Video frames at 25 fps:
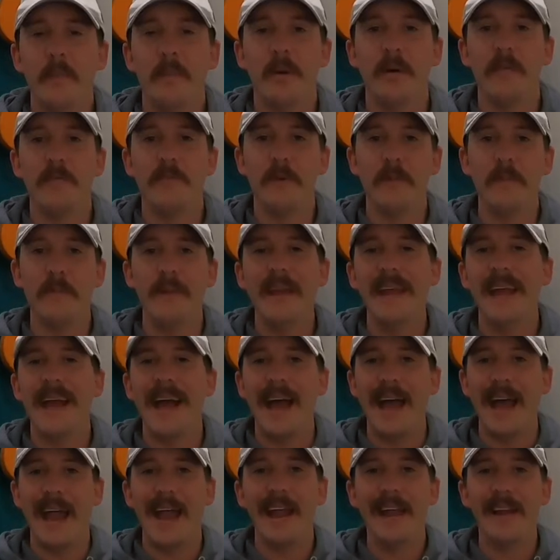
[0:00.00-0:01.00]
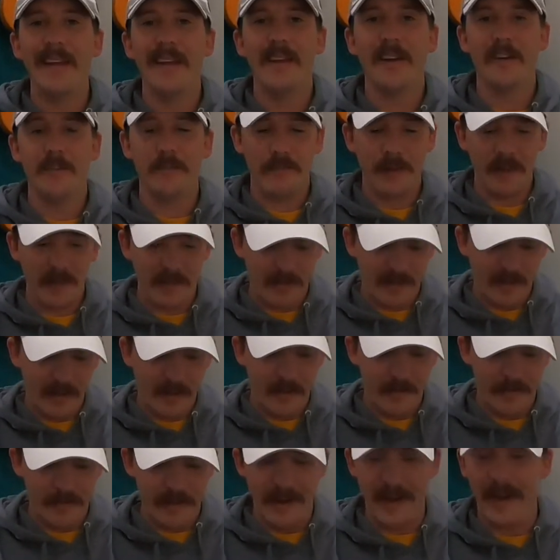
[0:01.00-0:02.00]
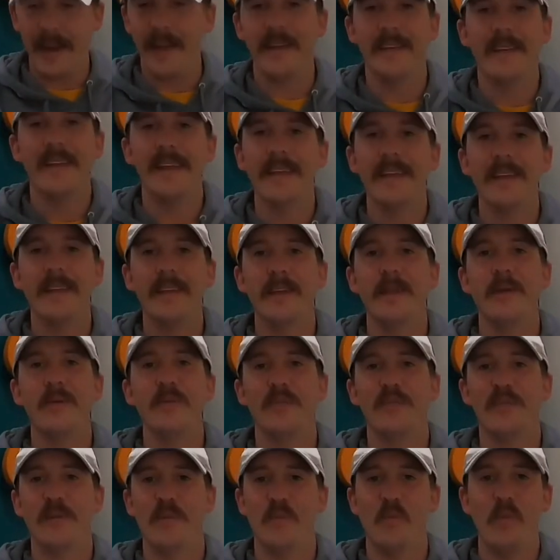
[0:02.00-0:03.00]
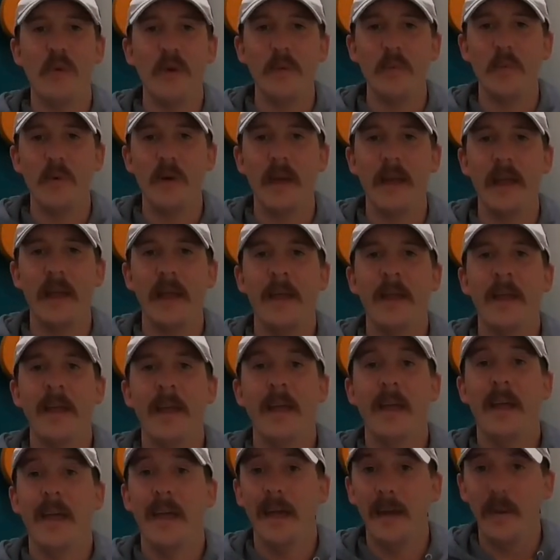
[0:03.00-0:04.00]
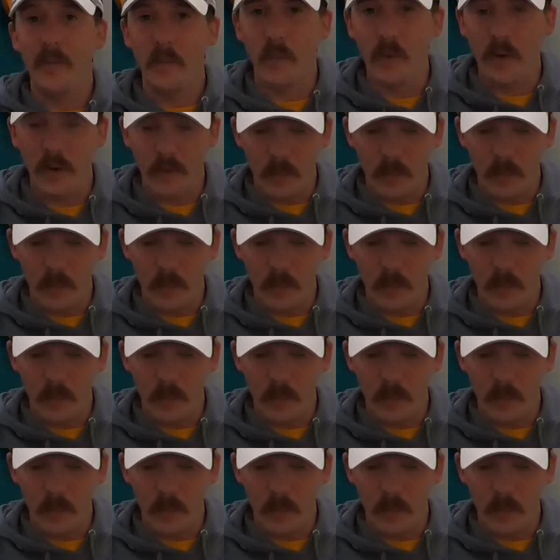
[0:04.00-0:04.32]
but for me, I handcuff myself and I tend to use them one way and